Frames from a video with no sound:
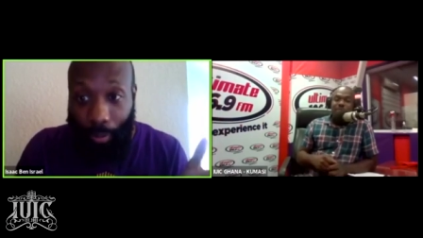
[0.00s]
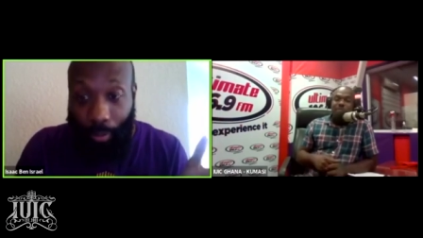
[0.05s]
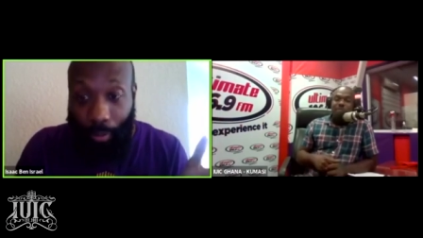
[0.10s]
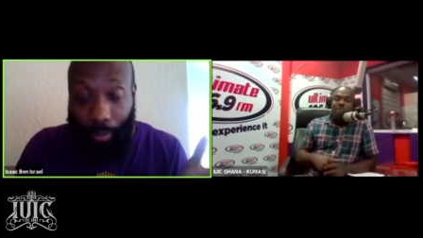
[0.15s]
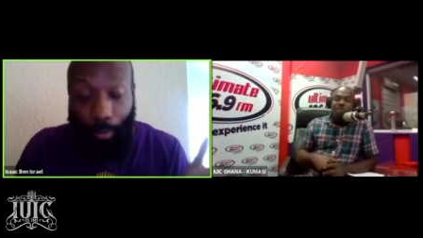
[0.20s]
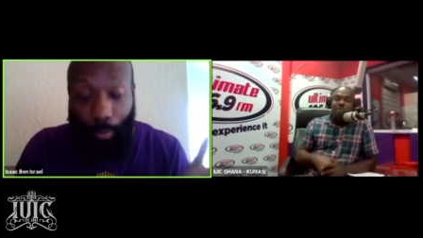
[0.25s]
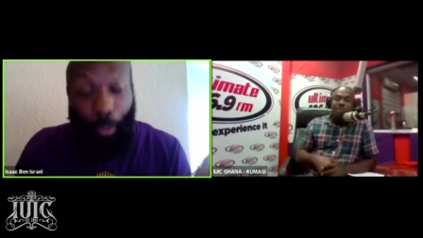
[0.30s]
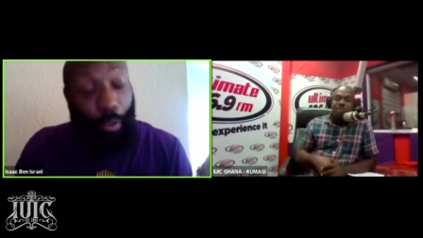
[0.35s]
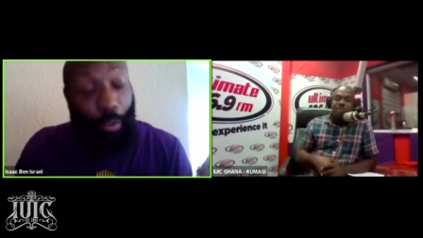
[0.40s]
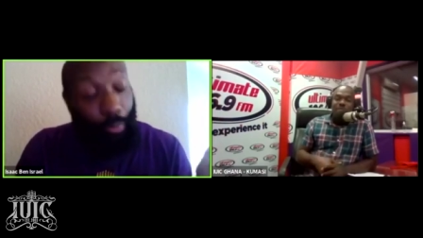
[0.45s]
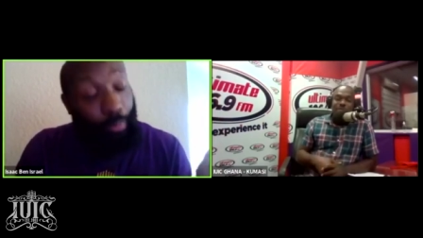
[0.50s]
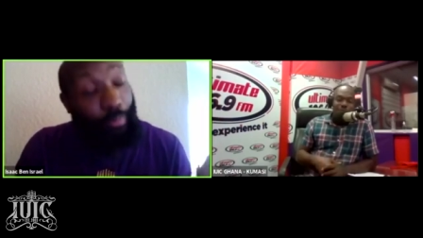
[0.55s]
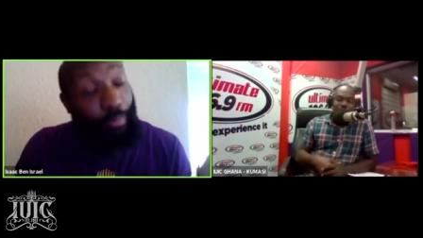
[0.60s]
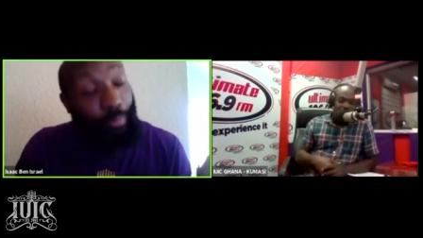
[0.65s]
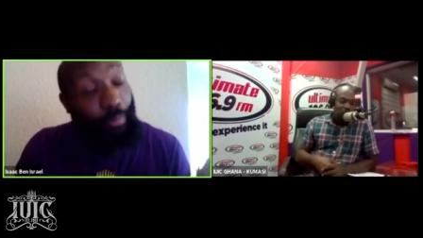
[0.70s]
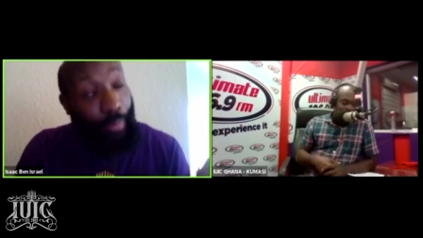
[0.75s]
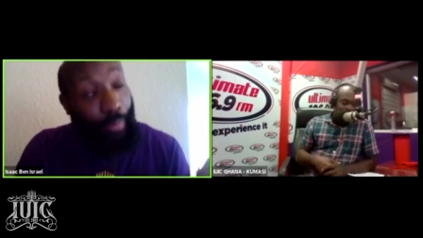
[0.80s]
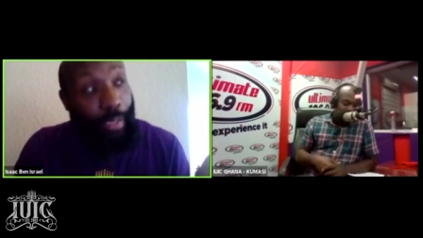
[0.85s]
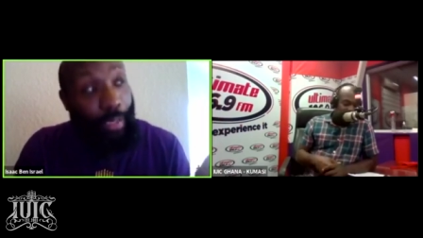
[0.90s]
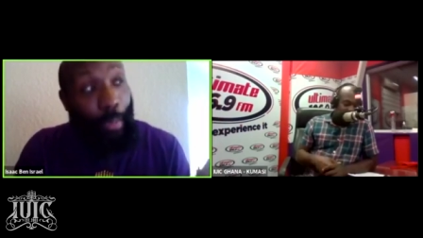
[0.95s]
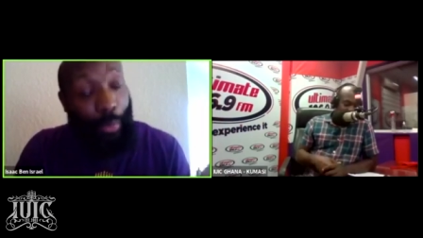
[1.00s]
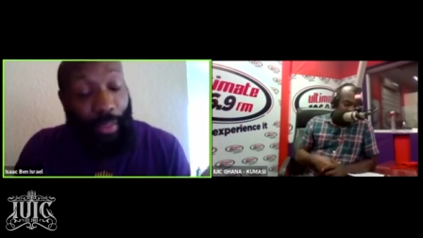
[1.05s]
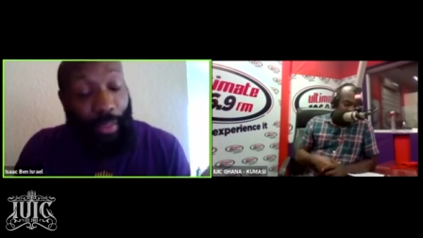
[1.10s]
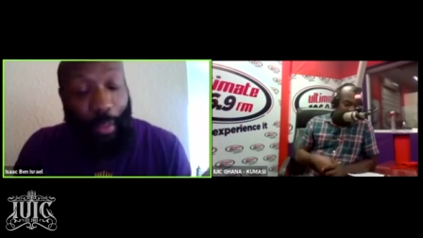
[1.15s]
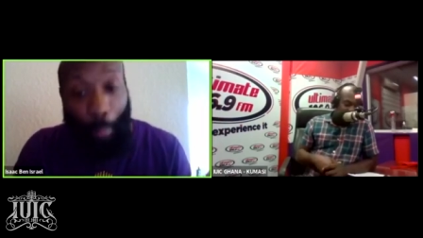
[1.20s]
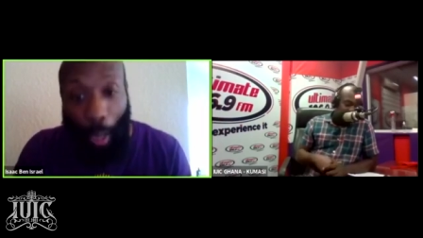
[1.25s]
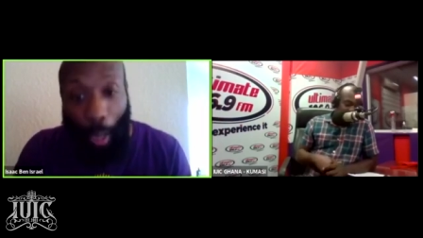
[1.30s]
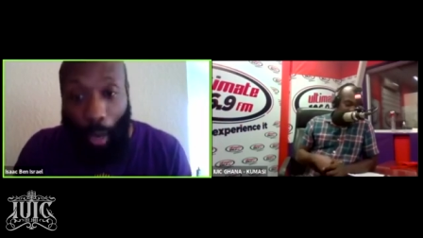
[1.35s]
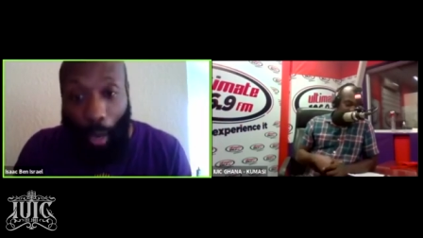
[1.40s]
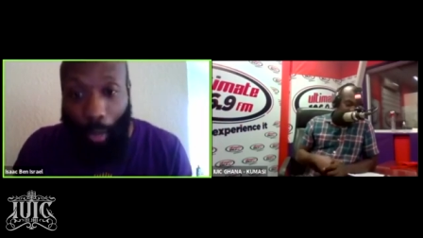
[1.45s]
Well, some of
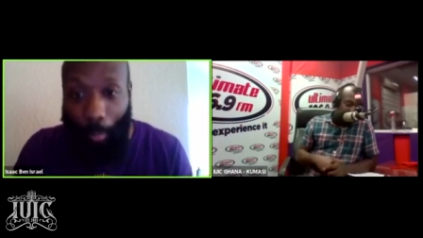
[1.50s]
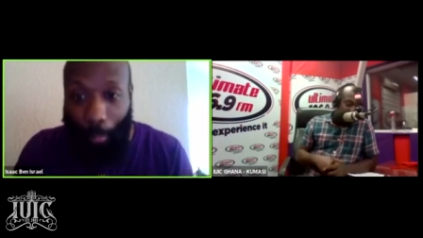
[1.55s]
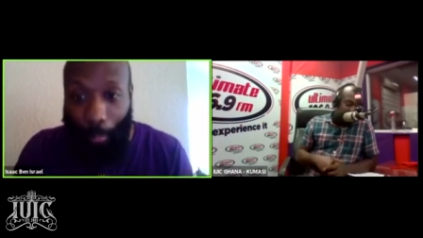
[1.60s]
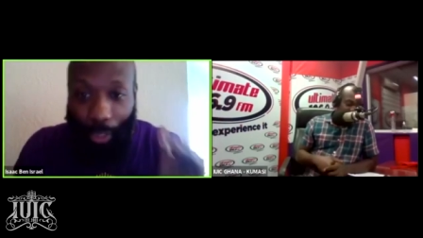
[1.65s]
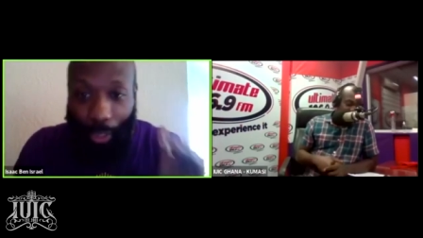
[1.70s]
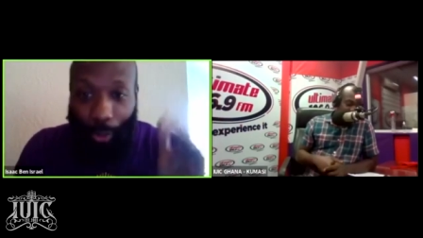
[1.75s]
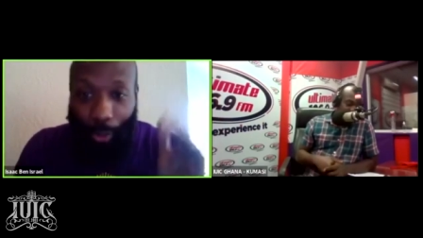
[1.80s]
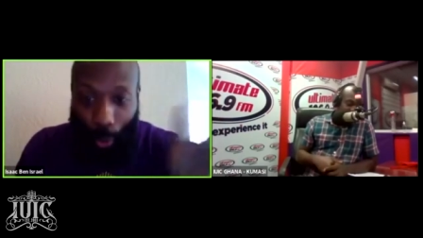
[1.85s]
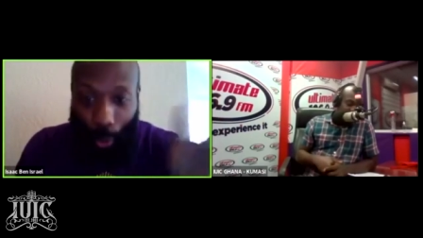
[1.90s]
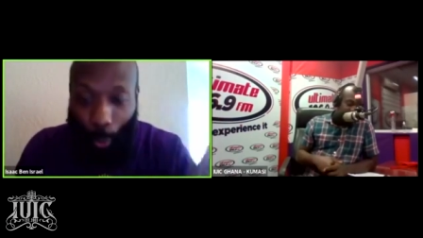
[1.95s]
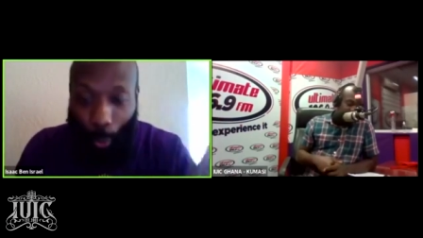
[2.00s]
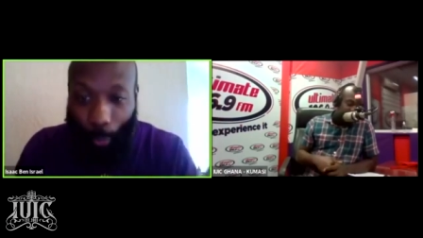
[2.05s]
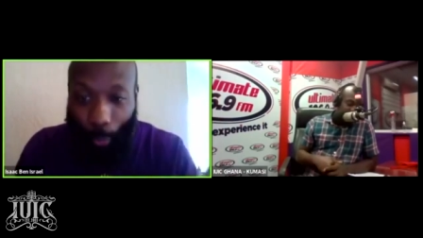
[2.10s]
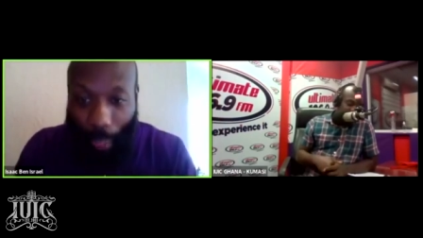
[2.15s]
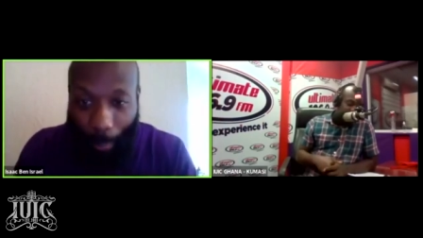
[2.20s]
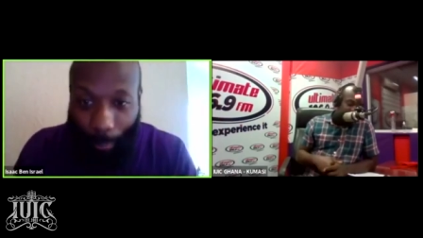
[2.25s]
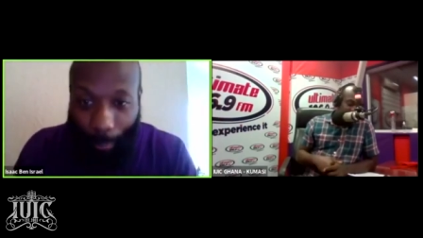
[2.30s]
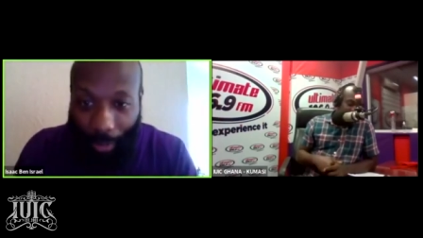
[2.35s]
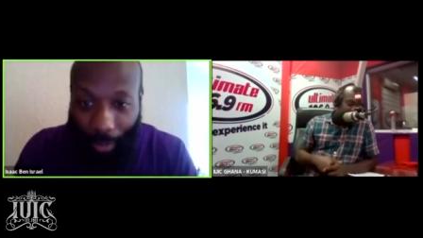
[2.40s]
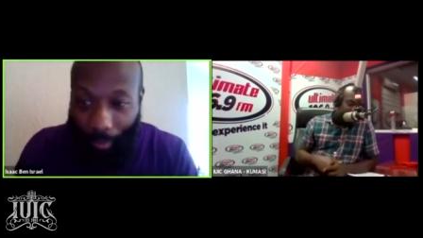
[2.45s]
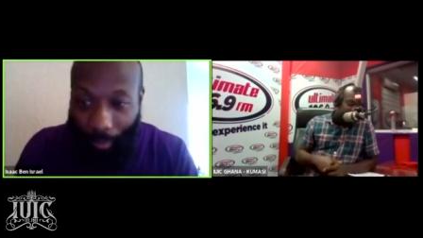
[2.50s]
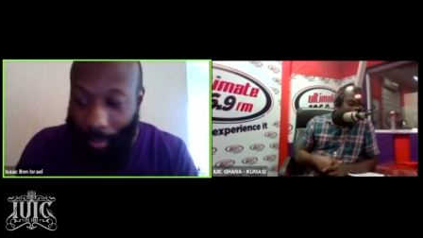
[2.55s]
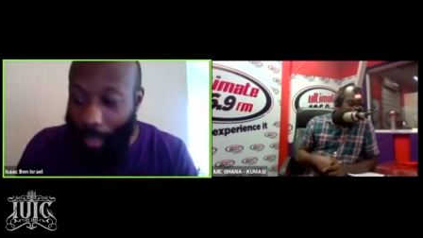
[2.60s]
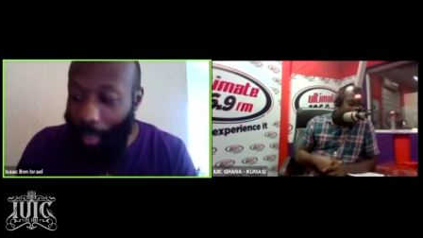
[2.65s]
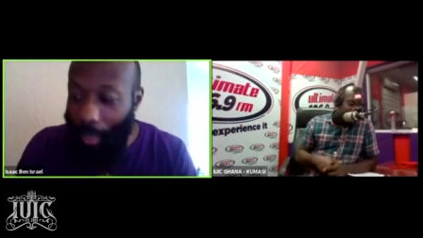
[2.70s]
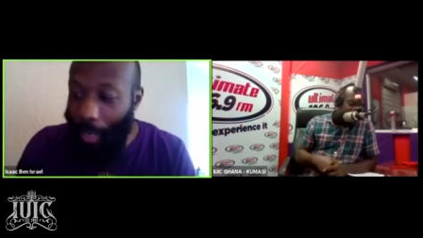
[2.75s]
them are, but you know what I mean.